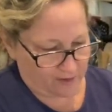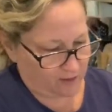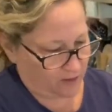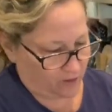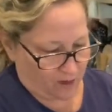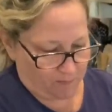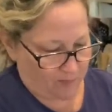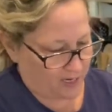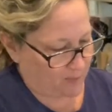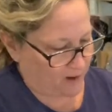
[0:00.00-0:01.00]
there are
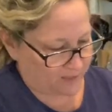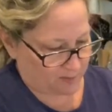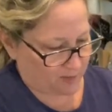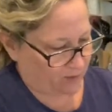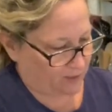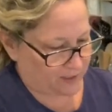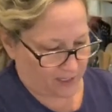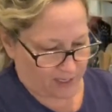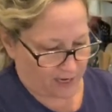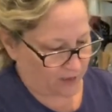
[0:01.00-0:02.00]
many possibilities
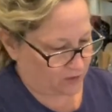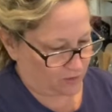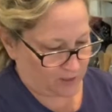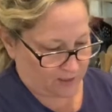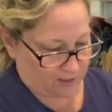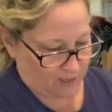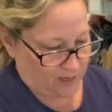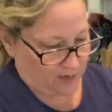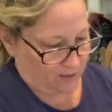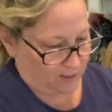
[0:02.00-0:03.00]
on how to do this.
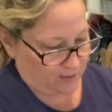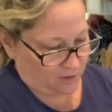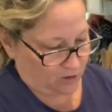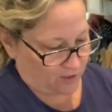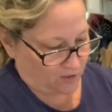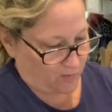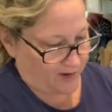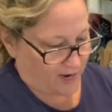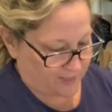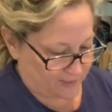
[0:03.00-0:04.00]
This is just the
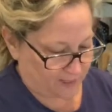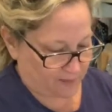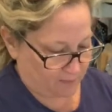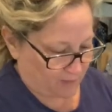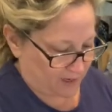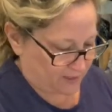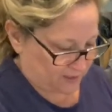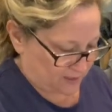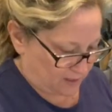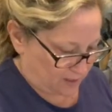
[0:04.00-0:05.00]
way I did it,
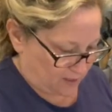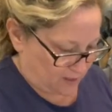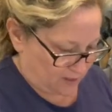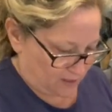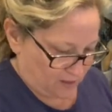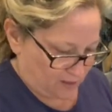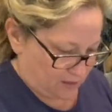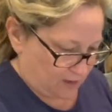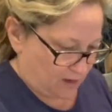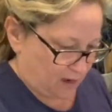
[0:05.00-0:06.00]
minus the
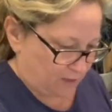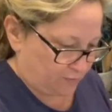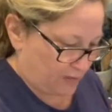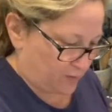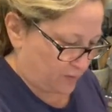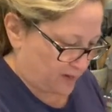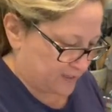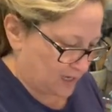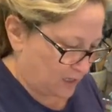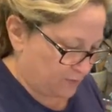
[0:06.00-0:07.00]
cauliflower rice.
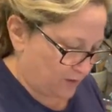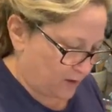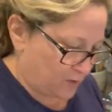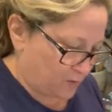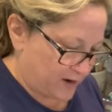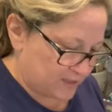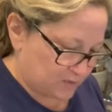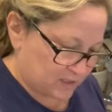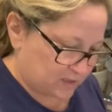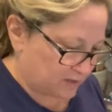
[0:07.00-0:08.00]
Cauliflower rice
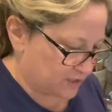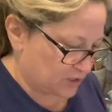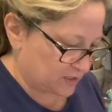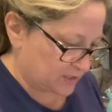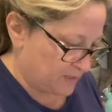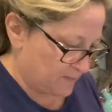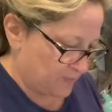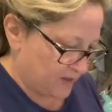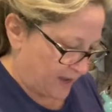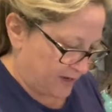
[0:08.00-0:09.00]
was delicious.
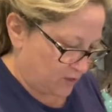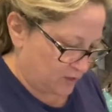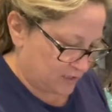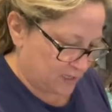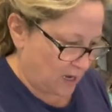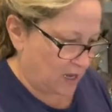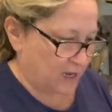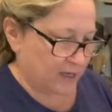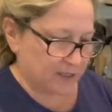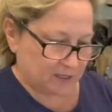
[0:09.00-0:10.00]
I cooked it
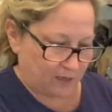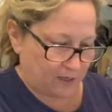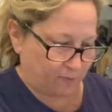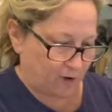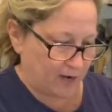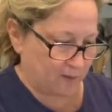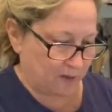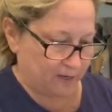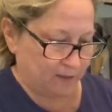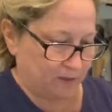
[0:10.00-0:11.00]
in a frying
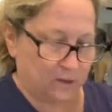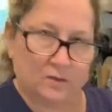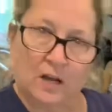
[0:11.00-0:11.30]
pan, the